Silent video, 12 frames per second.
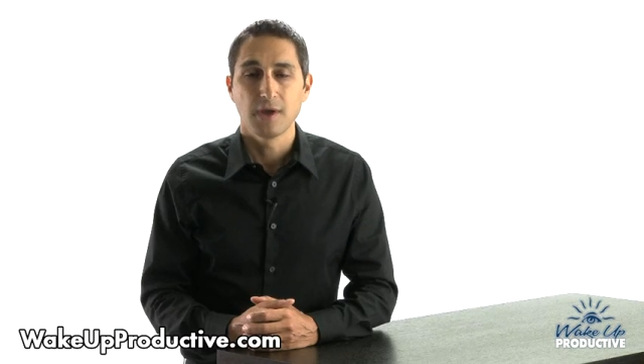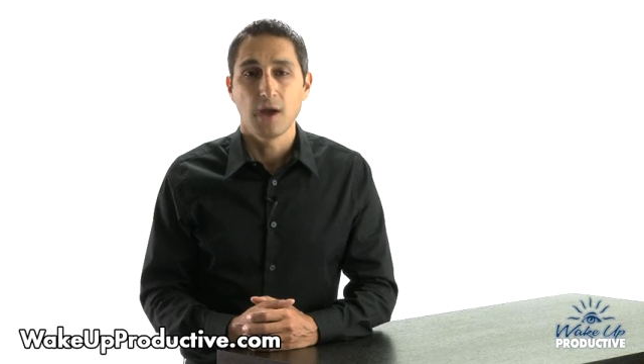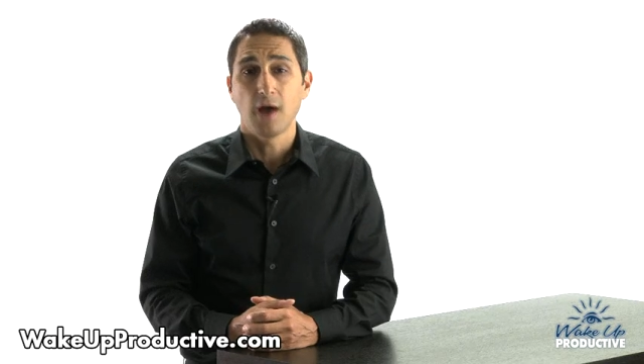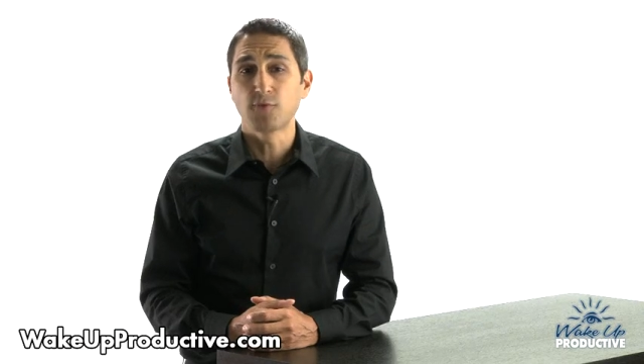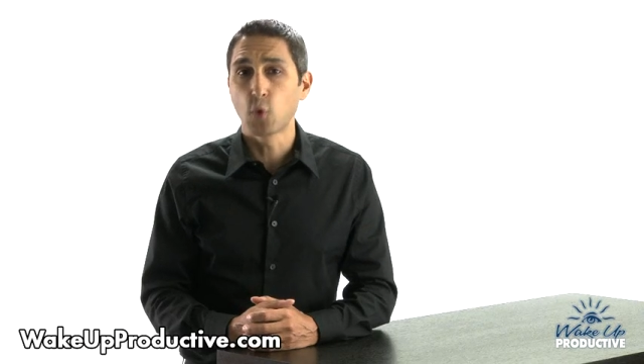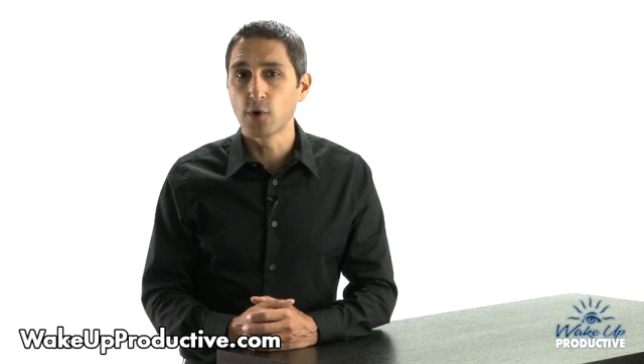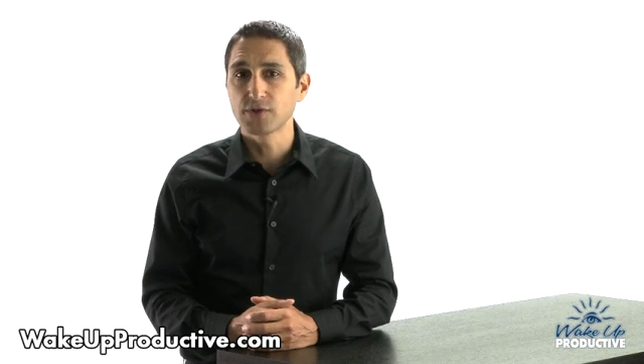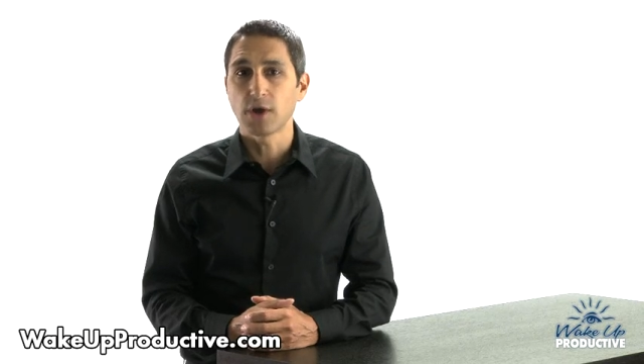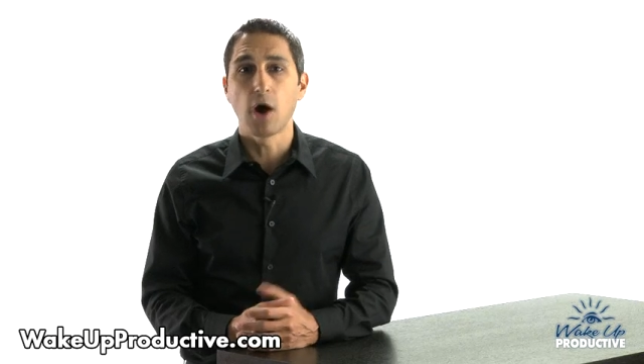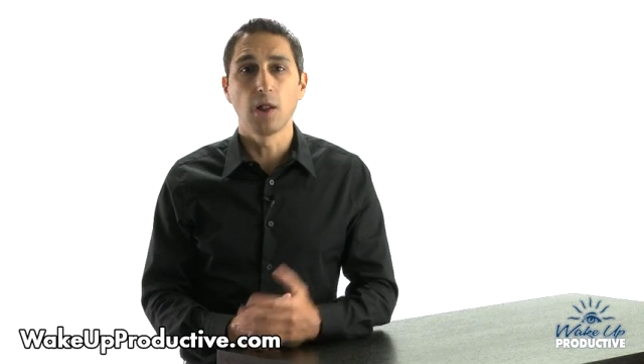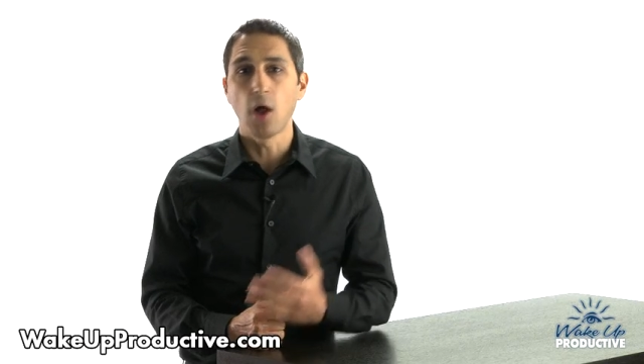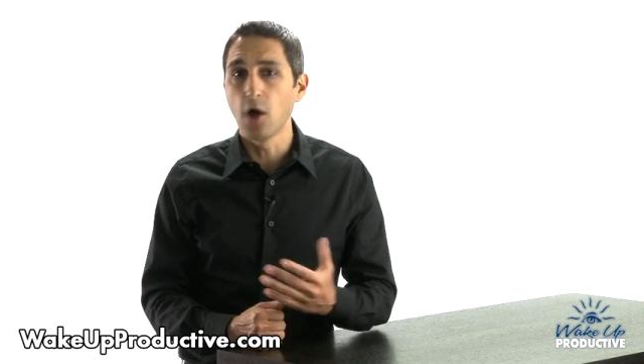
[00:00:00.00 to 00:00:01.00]
Of course,
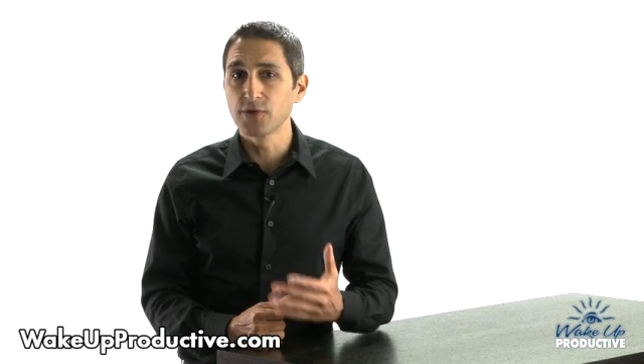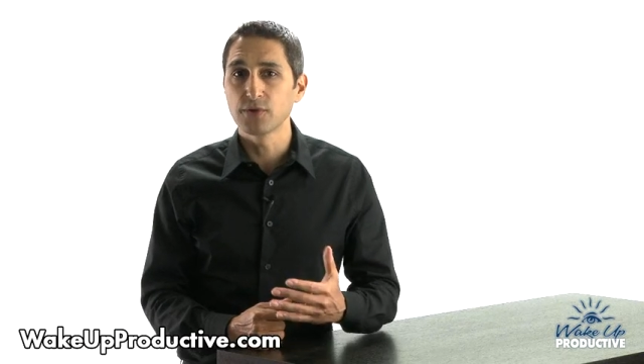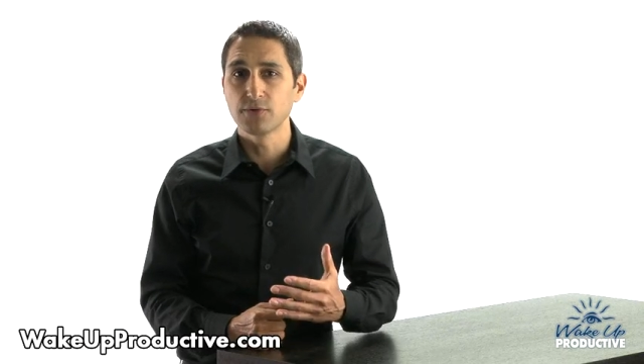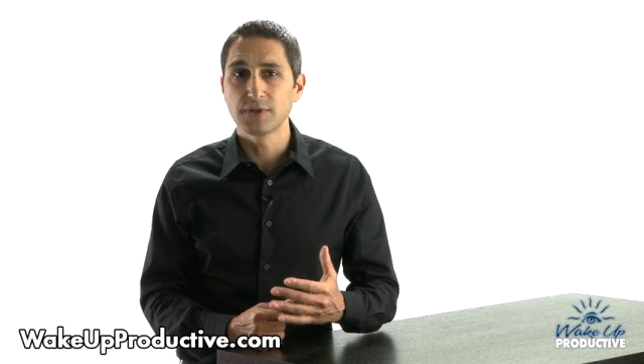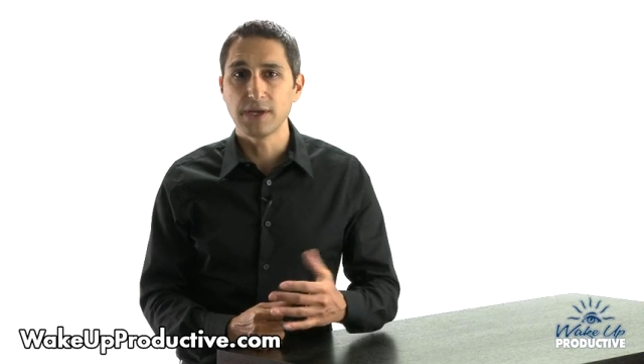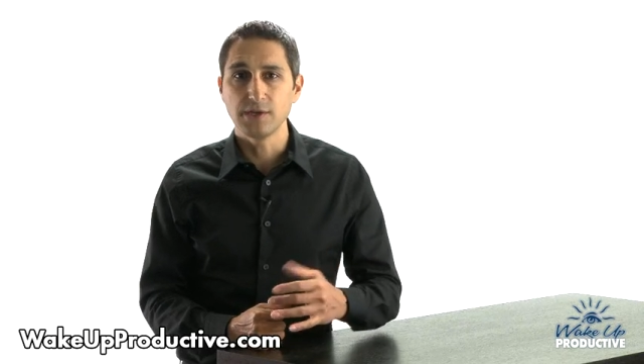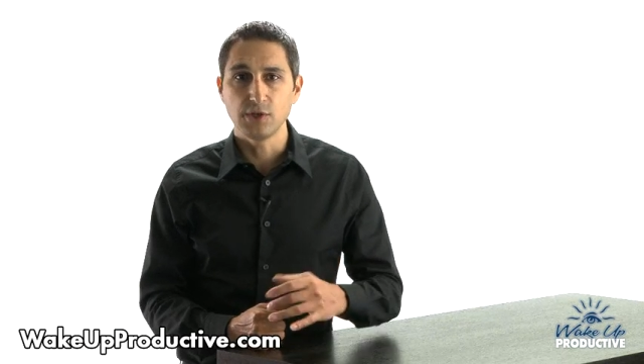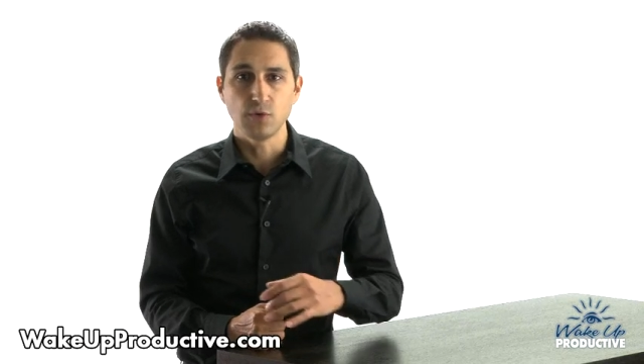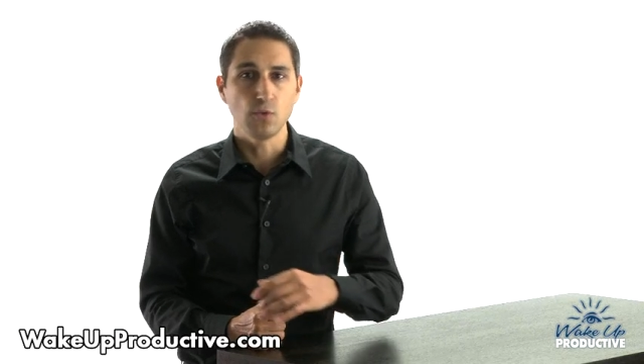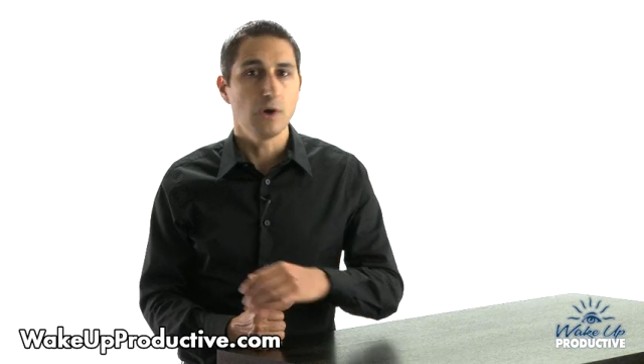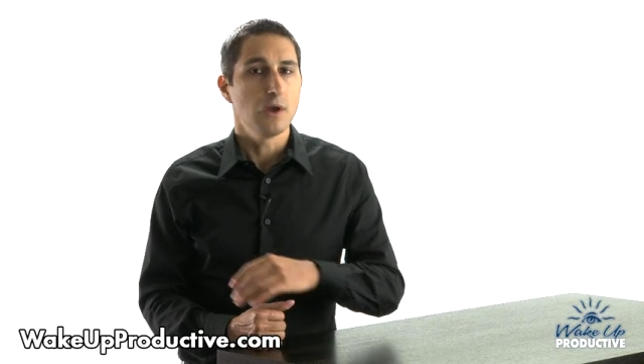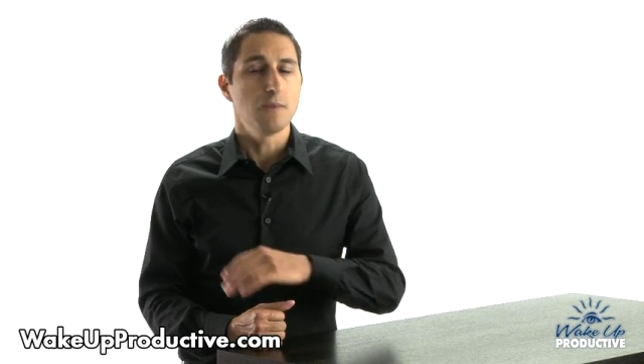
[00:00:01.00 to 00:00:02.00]
I'll also send you